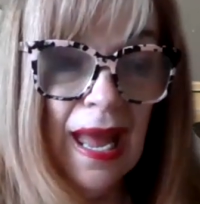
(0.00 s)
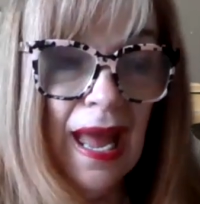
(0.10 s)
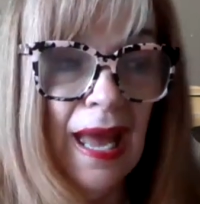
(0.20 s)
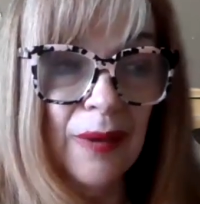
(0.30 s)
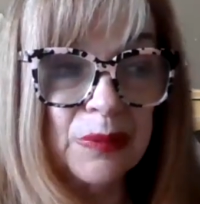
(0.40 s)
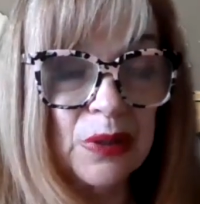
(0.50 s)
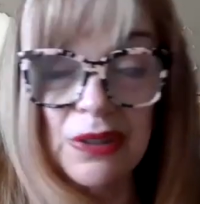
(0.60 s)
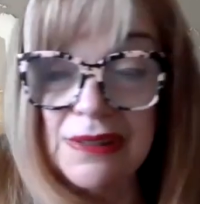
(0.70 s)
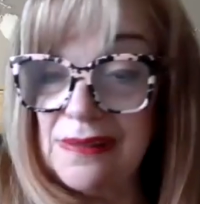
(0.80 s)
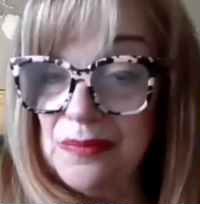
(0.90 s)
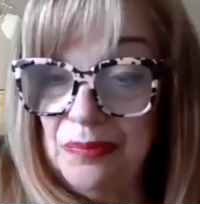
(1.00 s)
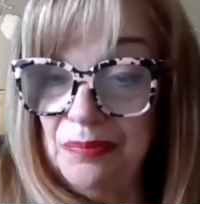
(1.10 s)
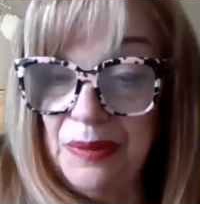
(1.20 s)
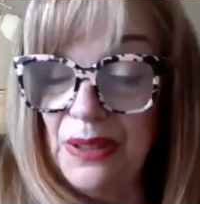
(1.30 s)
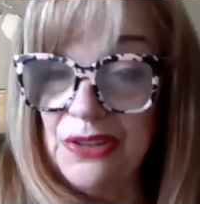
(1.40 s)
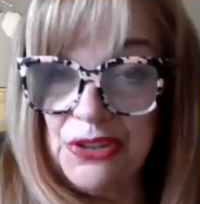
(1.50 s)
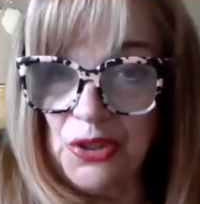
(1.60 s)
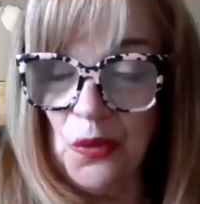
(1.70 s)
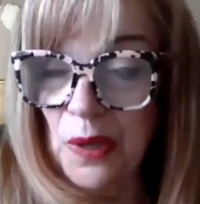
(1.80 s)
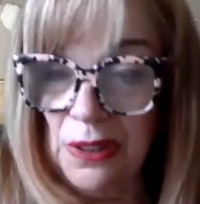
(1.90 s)
And because Bill is
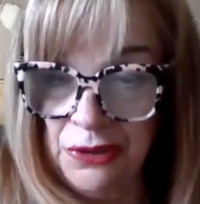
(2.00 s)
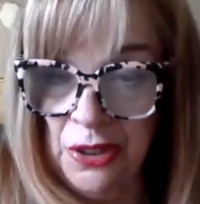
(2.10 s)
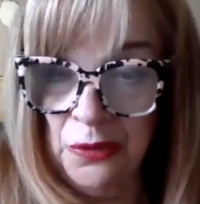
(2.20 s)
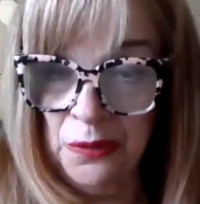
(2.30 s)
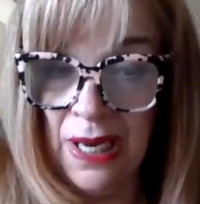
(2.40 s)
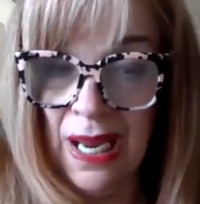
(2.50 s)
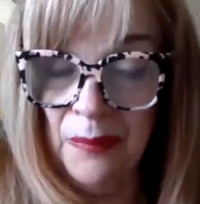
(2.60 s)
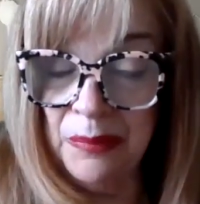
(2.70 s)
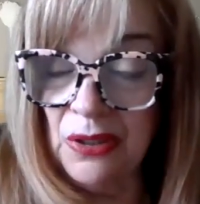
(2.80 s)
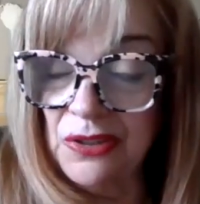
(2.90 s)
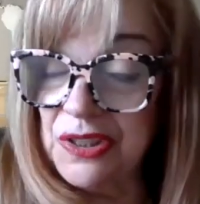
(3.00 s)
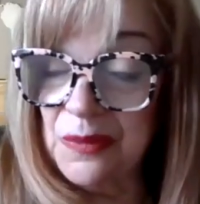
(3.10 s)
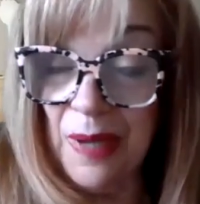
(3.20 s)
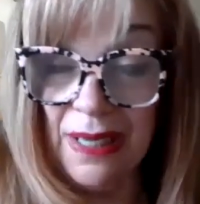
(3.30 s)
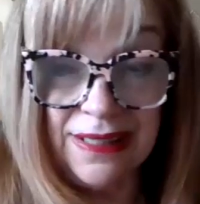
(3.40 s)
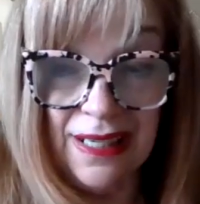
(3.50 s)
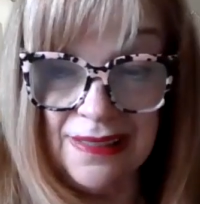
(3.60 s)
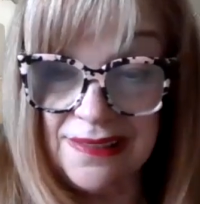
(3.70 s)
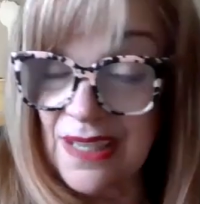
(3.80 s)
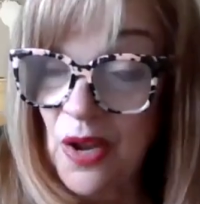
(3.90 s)
so well known, and because the
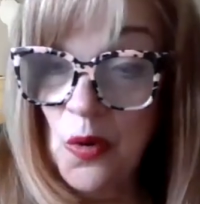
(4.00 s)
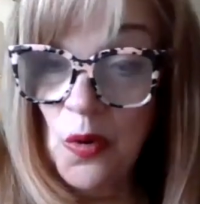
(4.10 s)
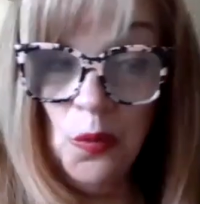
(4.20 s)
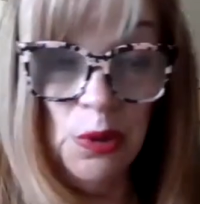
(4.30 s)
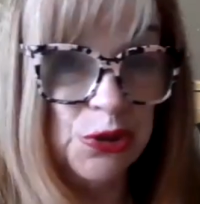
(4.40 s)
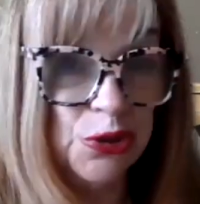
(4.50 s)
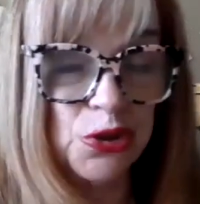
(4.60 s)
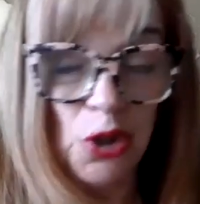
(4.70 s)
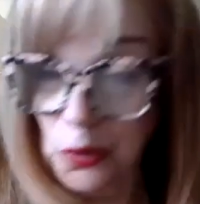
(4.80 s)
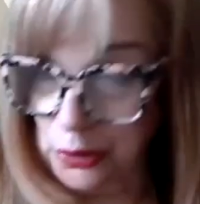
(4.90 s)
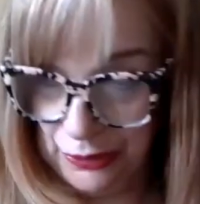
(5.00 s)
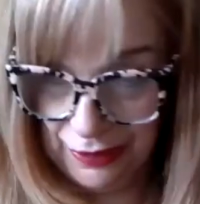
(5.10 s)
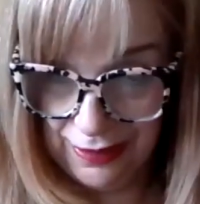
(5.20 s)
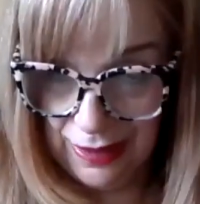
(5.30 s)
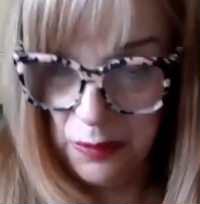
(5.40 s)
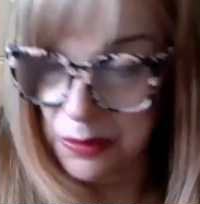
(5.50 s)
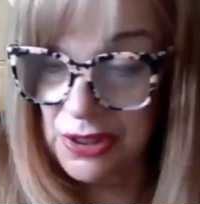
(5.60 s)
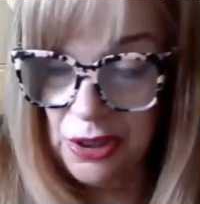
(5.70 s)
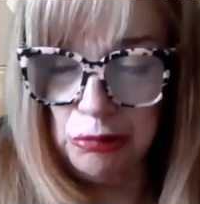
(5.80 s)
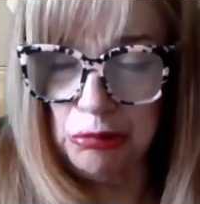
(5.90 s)
podcast was so good, it was
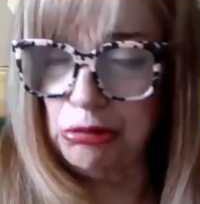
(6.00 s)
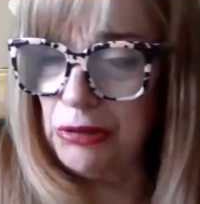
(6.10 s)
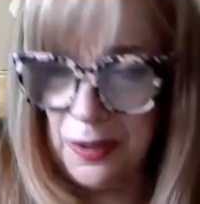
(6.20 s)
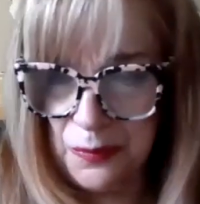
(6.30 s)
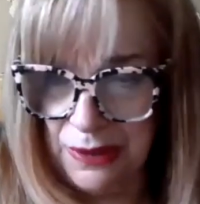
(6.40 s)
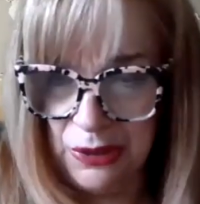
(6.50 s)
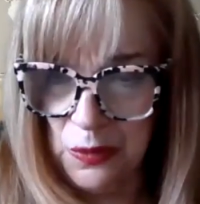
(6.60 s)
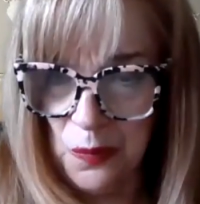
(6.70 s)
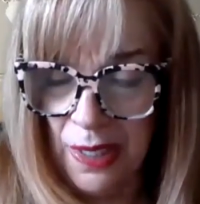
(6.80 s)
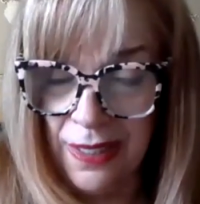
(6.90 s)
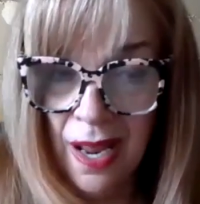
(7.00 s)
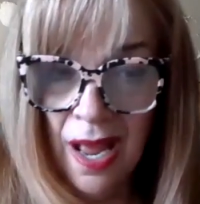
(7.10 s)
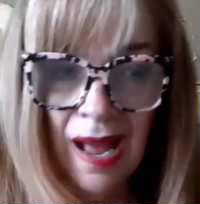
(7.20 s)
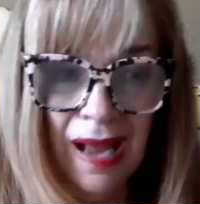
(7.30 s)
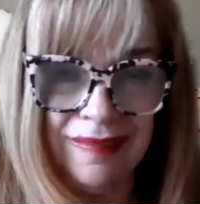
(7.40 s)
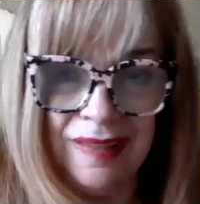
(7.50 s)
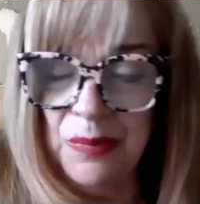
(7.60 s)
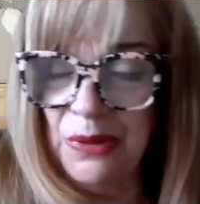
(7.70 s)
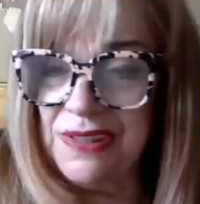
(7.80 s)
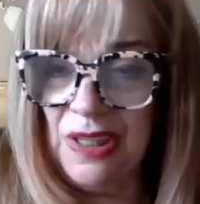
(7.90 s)
an incredibly good one. I think
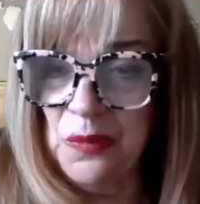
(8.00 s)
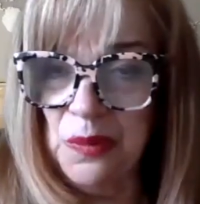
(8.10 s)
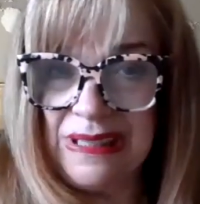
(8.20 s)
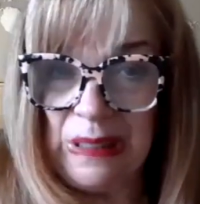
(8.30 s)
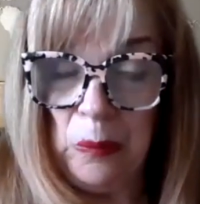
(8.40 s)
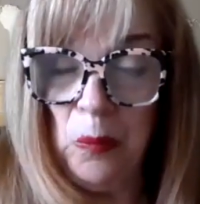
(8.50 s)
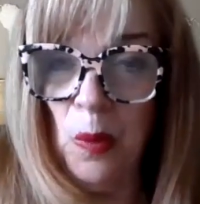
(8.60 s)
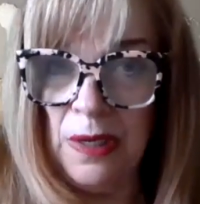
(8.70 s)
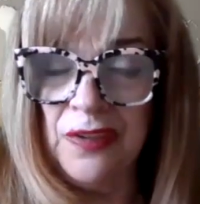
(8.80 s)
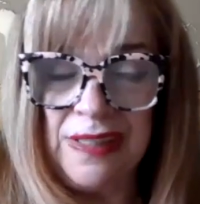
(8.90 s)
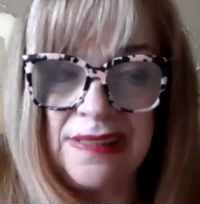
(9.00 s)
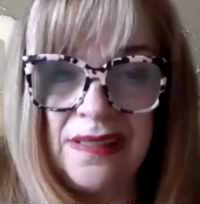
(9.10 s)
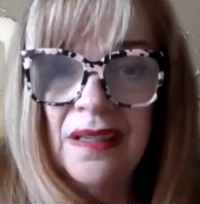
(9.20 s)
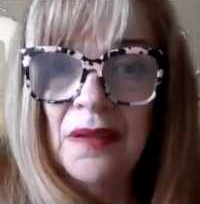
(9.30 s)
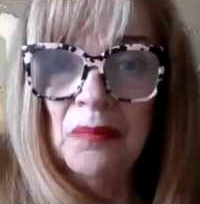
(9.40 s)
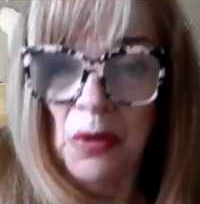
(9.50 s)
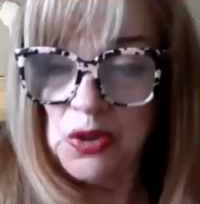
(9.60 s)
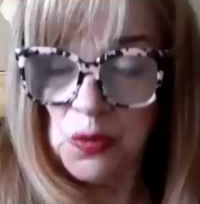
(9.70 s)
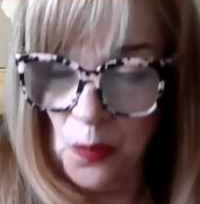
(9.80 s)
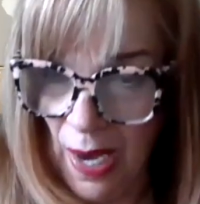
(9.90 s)
Bill said it was like one of his
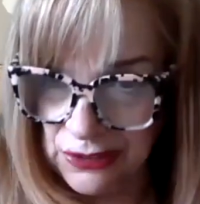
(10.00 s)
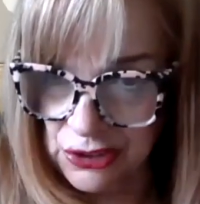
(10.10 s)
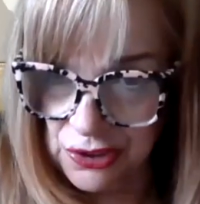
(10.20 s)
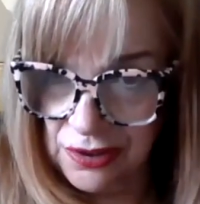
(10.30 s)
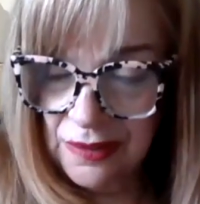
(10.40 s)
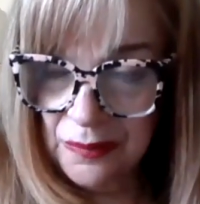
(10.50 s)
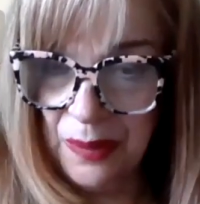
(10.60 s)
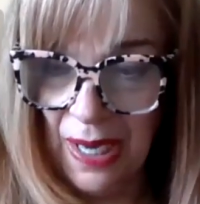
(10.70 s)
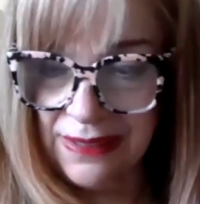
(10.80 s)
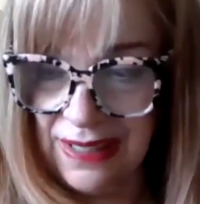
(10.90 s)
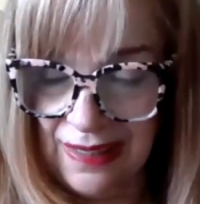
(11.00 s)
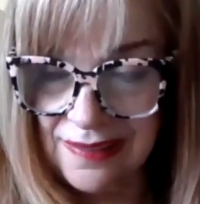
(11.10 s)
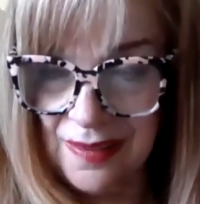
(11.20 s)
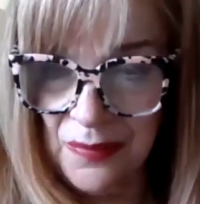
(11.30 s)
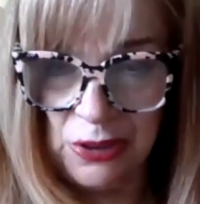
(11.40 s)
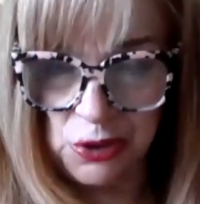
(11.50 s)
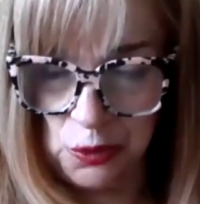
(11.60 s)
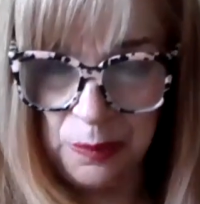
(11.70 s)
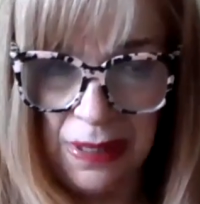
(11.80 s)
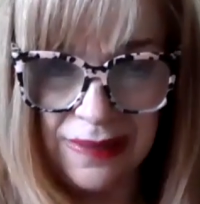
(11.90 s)
most watched podcasts. I'm not
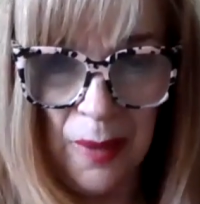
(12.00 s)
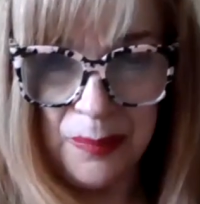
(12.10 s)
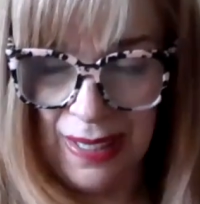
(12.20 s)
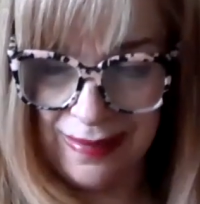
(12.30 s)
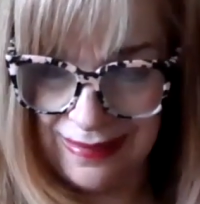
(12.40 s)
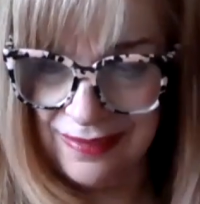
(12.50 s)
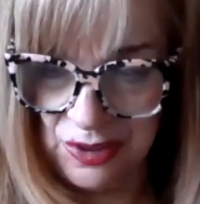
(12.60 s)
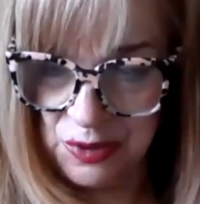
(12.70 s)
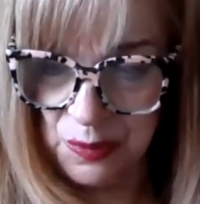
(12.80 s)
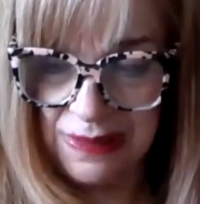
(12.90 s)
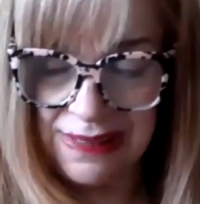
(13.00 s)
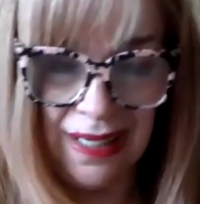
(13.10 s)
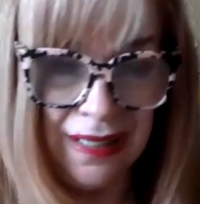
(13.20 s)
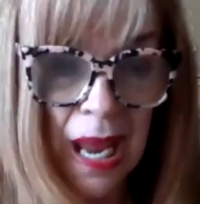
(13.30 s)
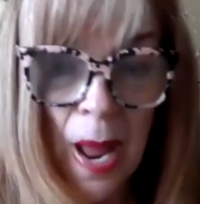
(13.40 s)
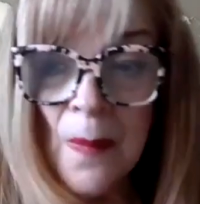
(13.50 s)
sure about that, but I think that's what he said.